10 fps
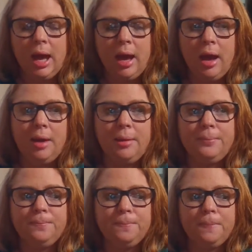
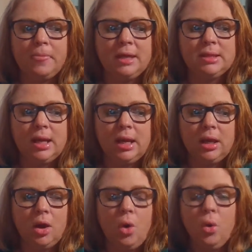as
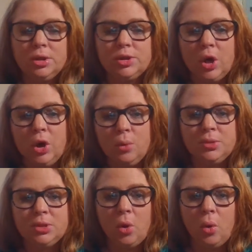like
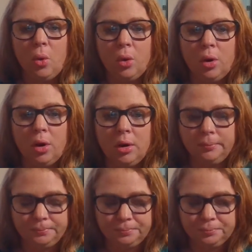horoscopes or